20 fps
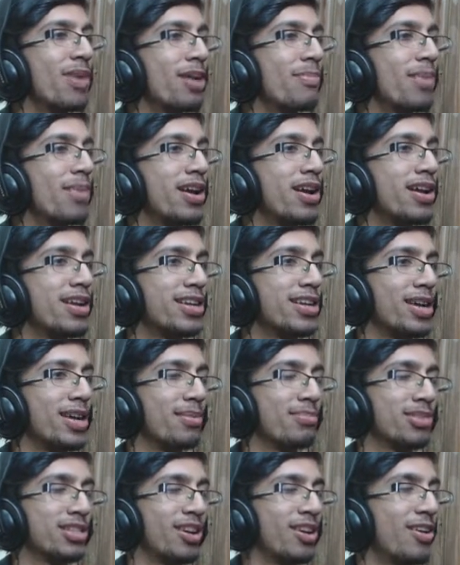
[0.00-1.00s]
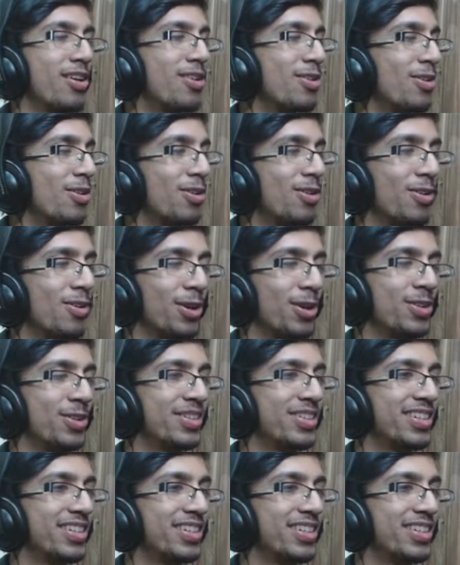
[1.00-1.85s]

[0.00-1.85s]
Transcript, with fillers: by my attempts. Oh